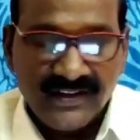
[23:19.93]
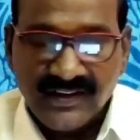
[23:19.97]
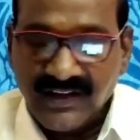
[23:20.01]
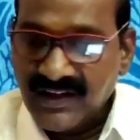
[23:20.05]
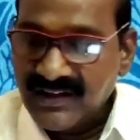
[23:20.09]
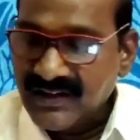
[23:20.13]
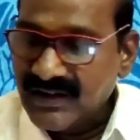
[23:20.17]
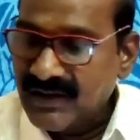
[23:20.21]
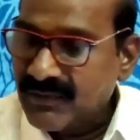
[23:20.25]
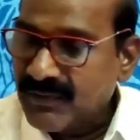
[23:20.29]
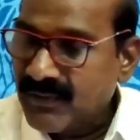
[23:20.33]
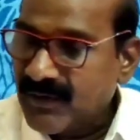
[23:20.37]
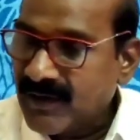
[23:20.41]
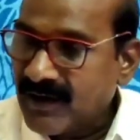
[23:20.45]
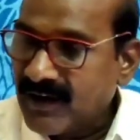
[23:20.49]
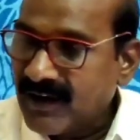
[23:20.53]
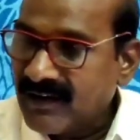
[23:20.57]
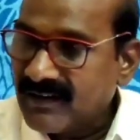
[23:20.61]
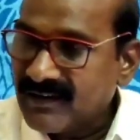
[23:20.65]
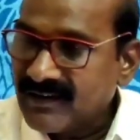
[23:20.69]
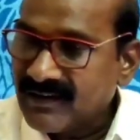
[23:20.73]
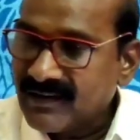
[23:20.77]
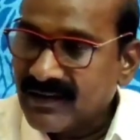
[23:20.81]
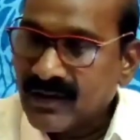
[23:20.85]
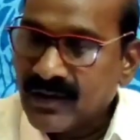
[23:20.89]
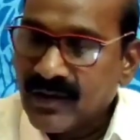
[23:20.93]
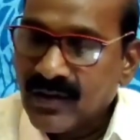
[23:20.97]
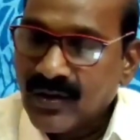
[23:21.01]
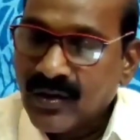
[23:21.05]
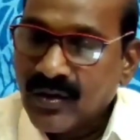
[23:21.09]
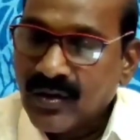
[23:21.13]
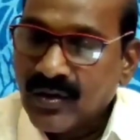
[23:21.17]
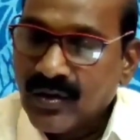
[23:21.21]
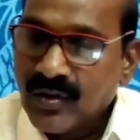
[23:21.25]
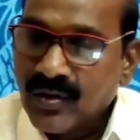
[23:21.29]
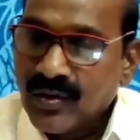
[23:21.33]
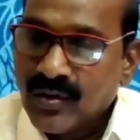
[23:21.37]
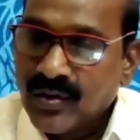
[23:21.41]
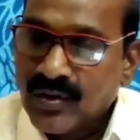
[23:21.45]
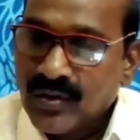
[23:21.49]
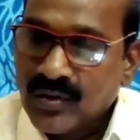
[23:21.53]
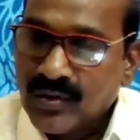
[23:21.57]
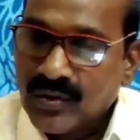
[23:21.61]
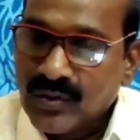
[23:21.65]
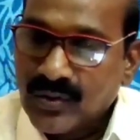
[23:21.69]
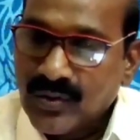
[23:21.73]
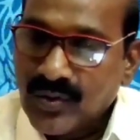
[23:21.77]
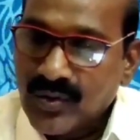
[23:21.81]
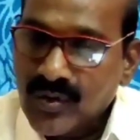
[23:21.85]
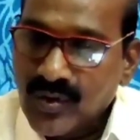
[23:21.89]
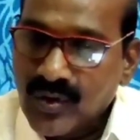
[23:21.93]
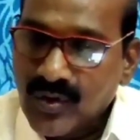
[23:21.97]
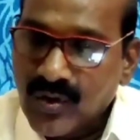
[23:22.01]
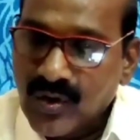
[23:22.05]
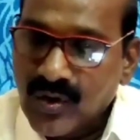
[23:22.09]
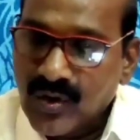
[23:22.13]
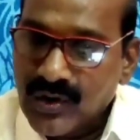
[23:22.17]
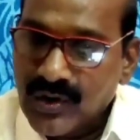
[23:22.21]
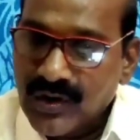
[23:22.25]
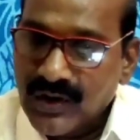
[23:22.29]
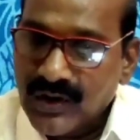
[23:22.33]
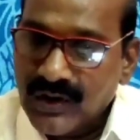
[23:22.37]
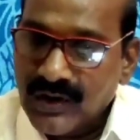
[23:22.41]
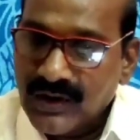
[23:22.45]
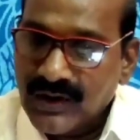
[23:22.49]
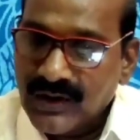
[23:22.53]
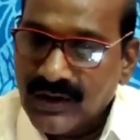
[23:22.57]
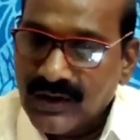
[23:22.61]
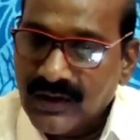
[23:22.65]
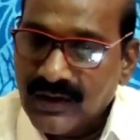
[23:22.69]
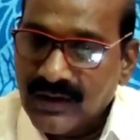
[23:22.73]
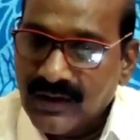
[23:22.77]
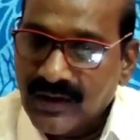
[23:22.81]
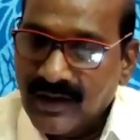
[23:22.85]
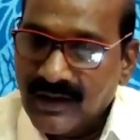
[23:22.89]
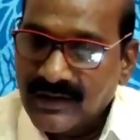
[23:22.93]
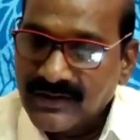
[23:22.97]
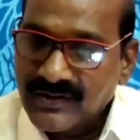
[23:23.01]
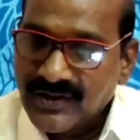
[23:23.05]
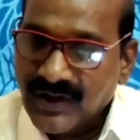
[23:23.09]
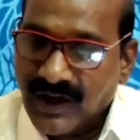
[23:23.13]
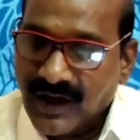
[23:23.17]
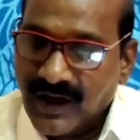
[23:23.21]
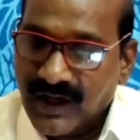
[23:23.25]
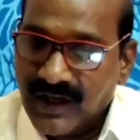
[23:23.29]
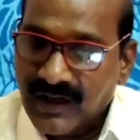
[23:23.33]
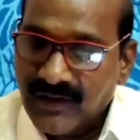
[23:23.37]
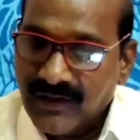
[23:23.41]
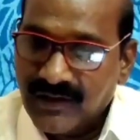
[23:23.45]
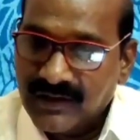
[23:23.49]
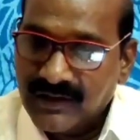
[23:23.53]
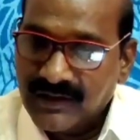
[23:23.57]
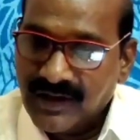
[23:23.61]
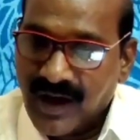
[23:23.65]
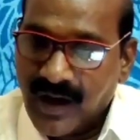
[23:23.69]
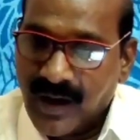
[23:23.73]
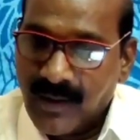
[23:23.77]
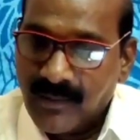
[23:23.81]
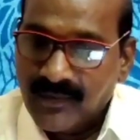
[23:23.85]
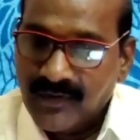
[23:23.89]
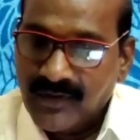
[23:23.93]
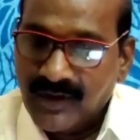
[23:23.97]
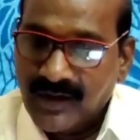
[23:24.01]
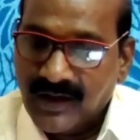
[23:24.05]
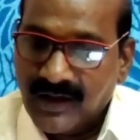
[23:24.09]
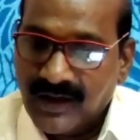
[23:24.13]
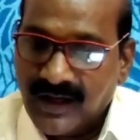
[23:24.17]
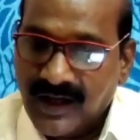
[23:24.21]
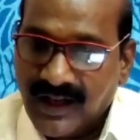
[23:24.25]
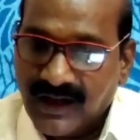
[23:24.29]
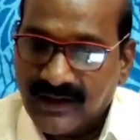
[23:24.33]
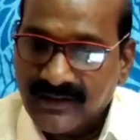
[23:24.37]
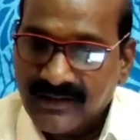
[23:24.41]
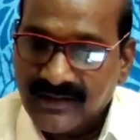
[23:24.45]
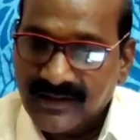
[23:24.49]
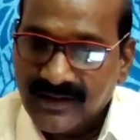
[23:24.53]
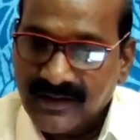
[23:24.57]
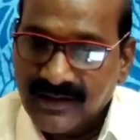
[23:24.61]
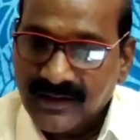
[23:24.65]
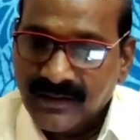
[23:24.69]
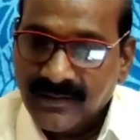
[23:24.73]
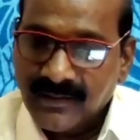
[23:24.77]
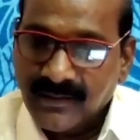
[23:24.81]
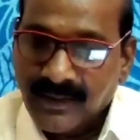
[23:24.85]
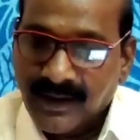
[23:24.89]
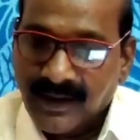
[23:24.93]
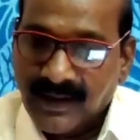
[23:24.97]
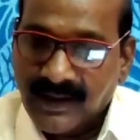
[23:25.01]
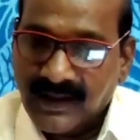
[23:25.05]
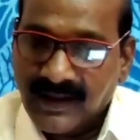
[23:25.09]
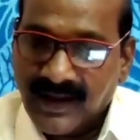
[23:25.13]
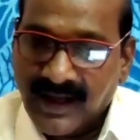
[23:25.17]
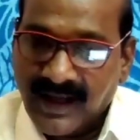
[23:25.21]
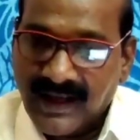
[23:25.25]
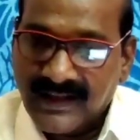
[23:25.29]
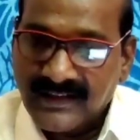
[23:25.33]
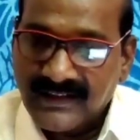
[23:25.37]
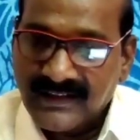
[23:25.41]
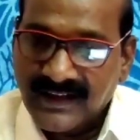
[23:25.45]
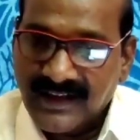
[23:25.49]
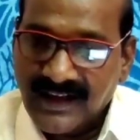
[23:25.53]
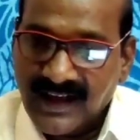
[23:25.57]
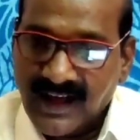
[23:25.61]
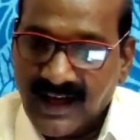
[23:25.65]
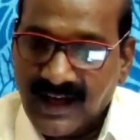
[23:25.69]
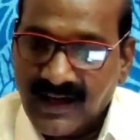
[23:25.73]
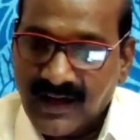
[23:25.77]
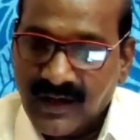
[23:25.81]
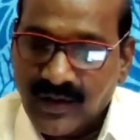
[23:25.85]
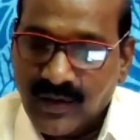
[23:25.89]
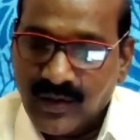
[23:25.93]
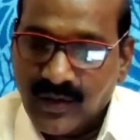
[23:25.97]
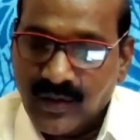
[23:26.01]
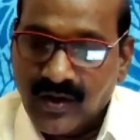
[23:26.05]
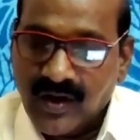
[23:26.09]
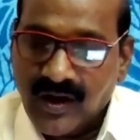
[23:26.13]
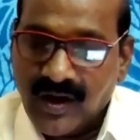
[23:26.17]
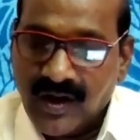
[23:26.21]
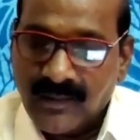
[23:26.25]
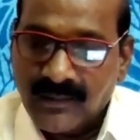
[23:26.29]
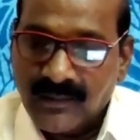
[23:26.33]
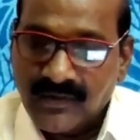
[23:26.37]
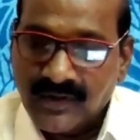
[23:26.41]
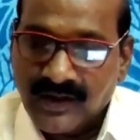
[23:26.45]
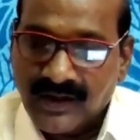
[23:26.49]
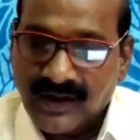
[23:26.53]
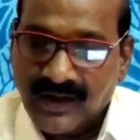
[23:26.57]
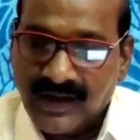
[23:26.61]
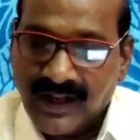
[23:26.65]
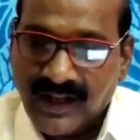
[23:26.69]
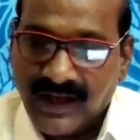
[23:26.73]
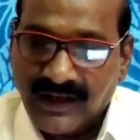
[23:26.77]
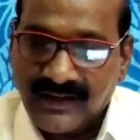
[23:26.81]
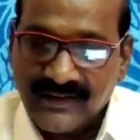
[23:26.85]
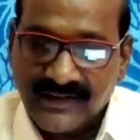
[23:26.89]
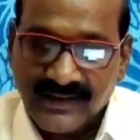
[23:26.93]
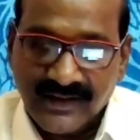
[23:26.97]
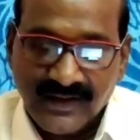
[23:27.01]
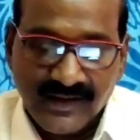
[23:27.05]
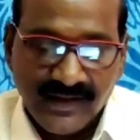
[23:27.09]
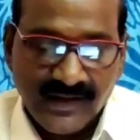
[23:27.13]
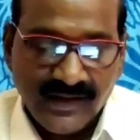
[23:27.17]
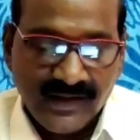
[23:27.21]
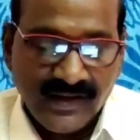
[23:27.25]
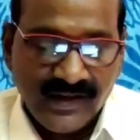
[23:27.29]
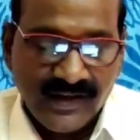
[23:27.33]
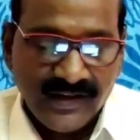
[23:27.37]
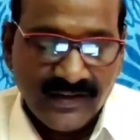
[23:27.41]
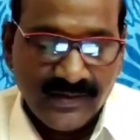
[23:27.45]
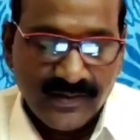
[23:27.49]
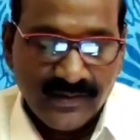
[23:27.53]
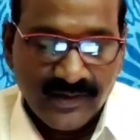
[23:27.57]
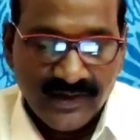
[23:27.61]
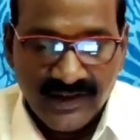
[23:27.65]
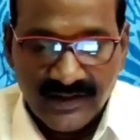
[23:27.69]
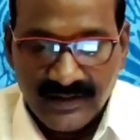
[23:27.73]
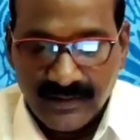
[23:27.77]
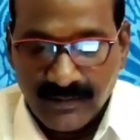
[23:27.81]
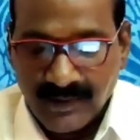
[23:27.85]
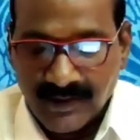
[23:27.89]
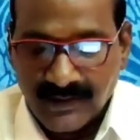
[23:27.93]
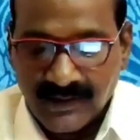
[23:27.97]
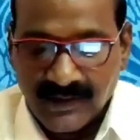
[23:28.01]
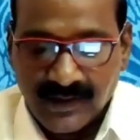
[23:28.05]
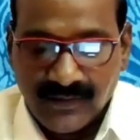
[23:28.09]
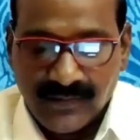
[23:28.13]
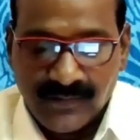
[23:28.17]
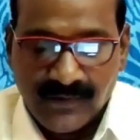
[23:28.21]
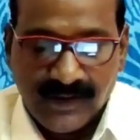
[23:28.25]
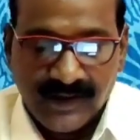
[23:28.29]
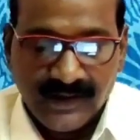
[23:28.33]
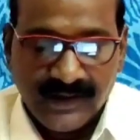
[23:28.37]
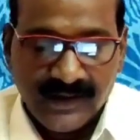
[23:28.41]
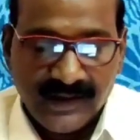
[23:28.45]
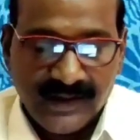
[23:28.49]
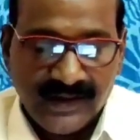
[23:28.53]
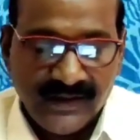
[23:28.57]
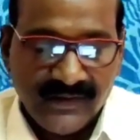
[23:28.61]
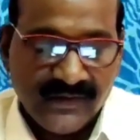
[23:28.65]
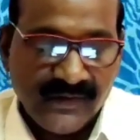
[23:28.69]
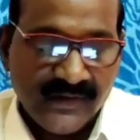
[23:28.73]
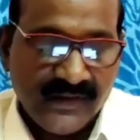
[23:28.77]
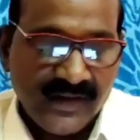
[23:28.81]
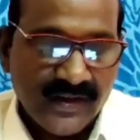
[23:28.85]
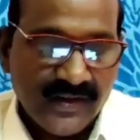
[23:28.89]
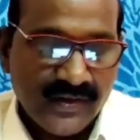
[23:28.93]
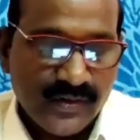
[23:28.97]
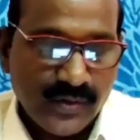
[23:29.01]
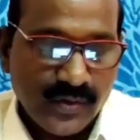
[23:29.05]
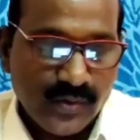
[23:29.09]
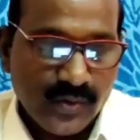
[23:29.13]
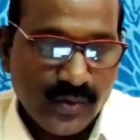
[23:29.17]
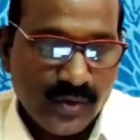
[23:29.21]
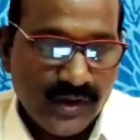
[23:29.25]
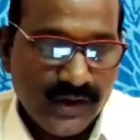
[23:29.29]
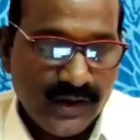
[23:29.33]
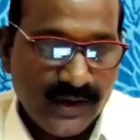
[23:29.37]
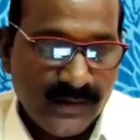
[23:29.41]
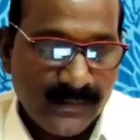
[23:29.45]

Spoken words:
It is easy for us to hold a child with arms and legs, but as he had no arms and legs, his mother felt it difficult to